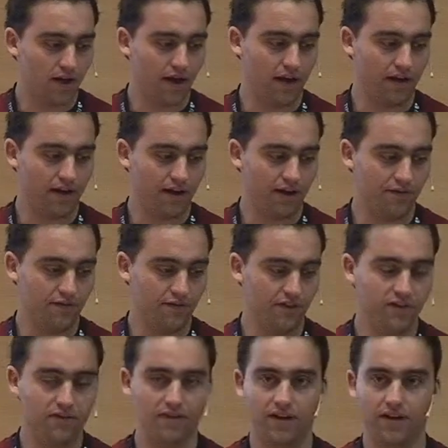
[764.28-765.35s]
And I've
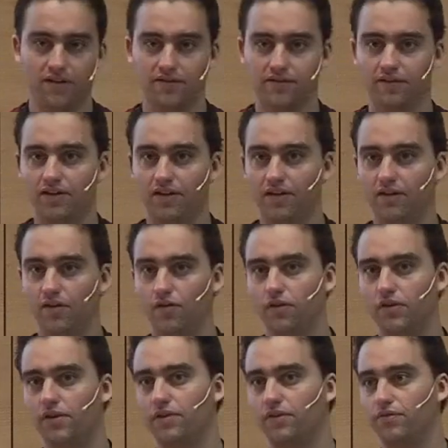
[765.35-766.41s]
seen that it
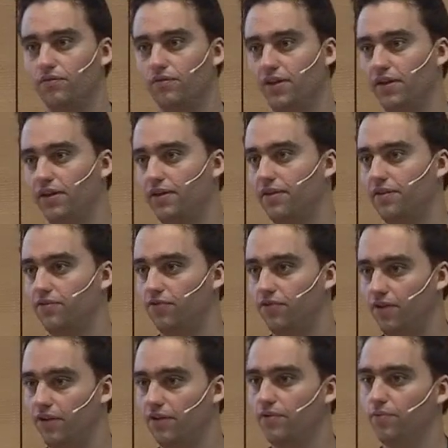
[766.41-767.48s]
only really is
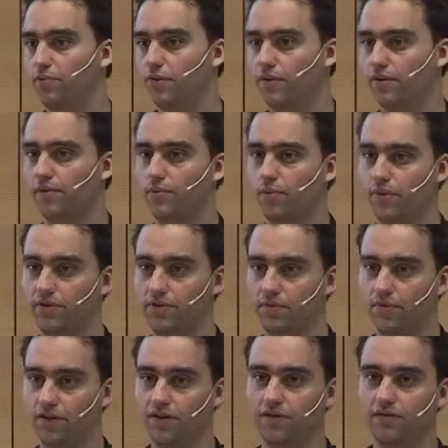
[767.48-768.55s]
fun working with
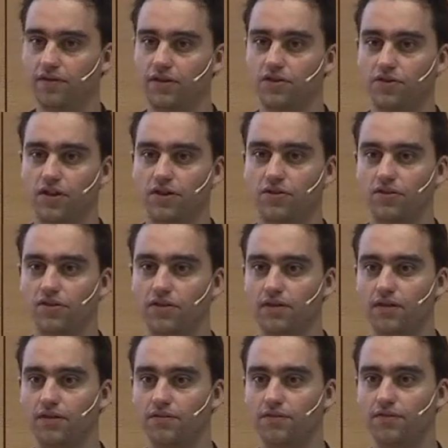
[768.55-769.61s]
dependency injection
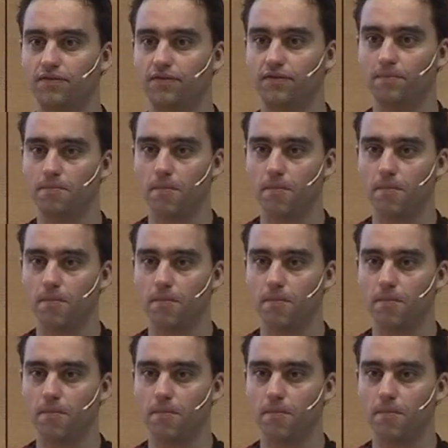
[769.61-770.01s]
if